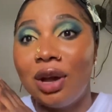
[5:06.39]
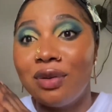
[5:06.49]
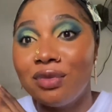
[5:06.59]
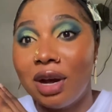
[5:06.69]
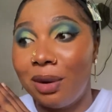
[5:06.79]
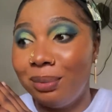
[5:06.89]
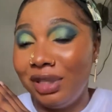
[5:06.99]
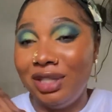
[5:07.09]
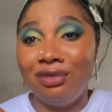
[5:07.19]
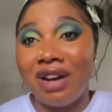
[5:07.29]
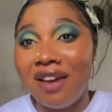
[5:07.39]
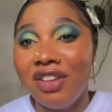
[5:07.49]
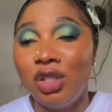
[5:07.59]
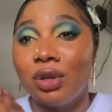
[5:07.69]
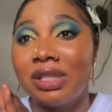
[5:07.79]
are
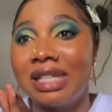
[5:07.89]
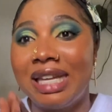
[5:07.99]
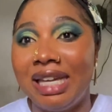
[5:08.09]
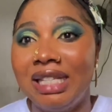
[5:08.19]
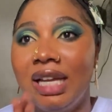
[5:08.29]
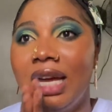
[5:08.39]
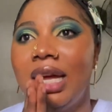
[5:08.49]
deriving your skin.